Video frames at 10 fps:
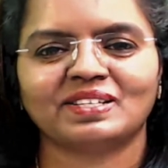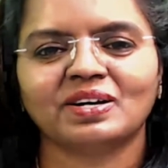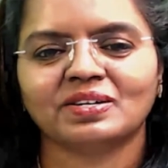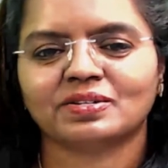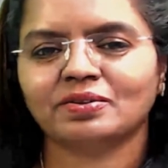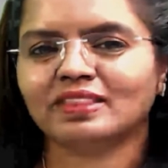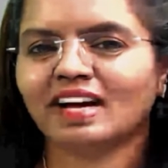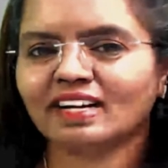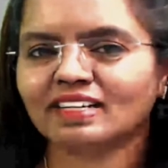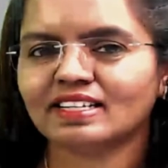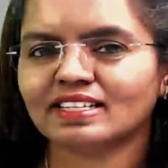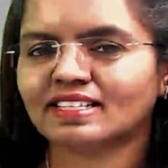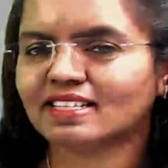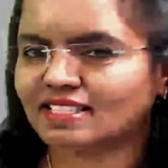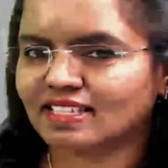So that is the
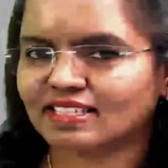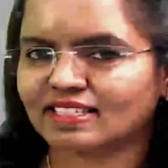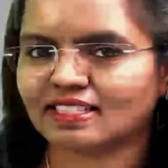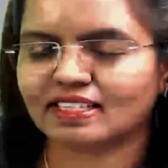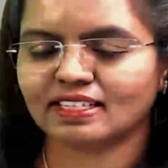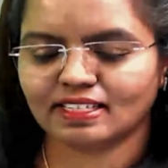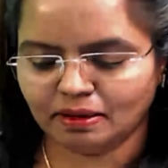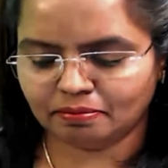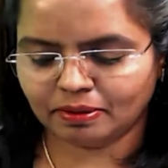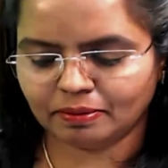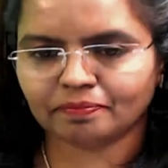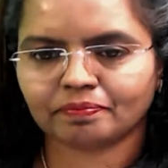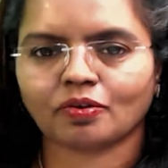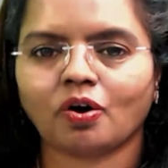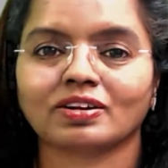sixth tip
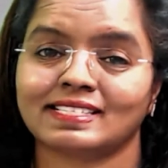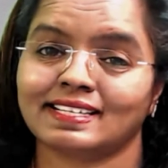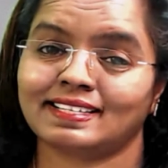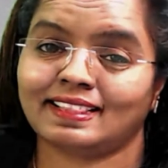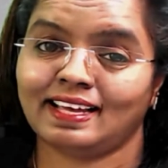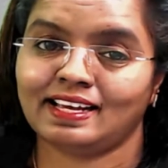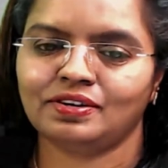or sixth thing